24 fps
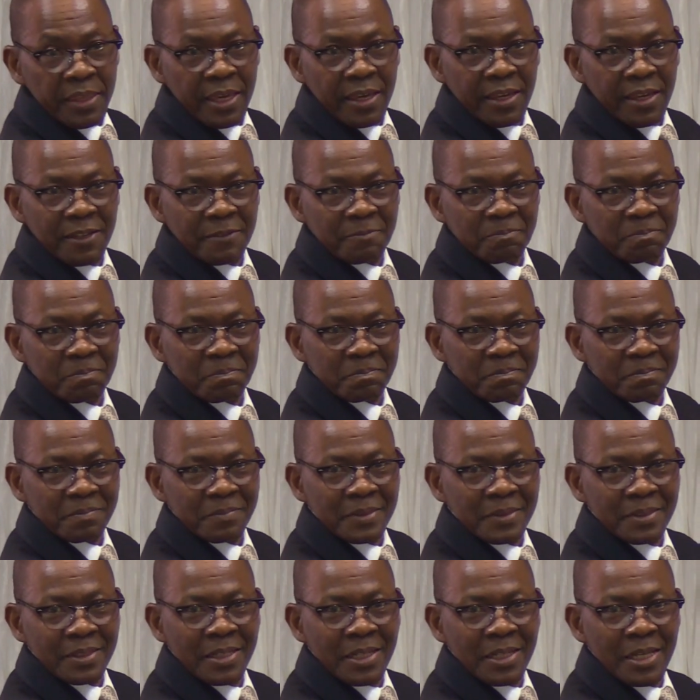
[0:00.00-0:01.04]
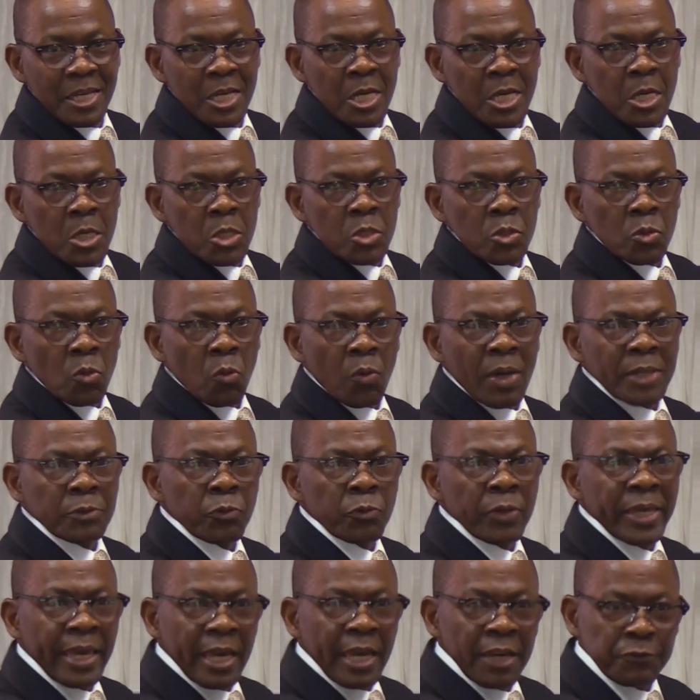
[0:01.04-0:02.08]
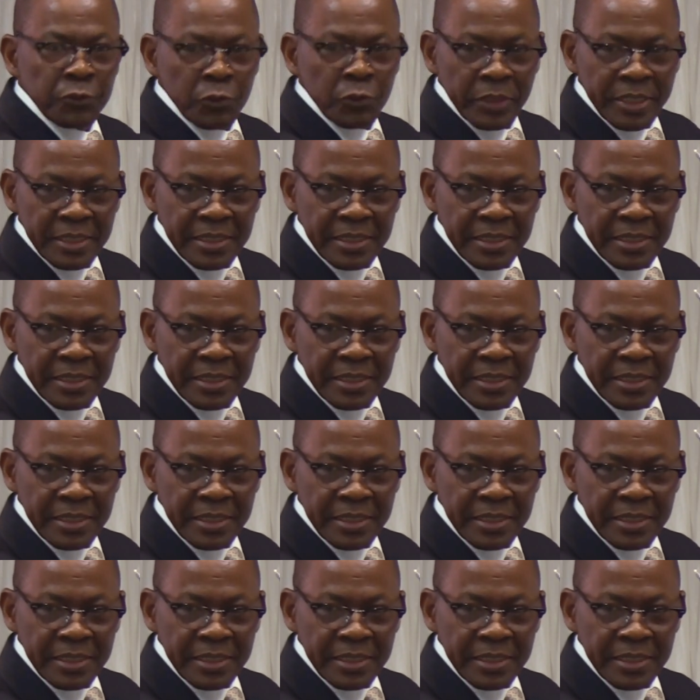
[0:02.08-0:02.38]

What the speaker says: there. So what we have to